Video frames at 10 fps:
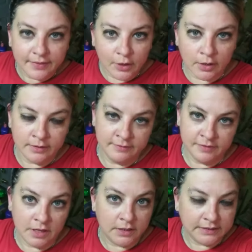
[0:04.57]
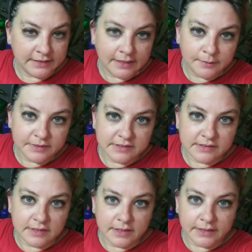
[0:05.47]
the garden vlog that I
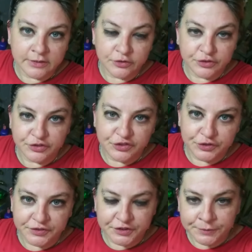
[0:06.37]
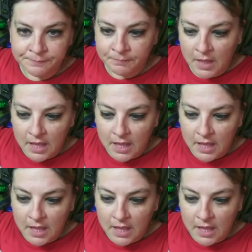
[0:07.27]
was introduced you to.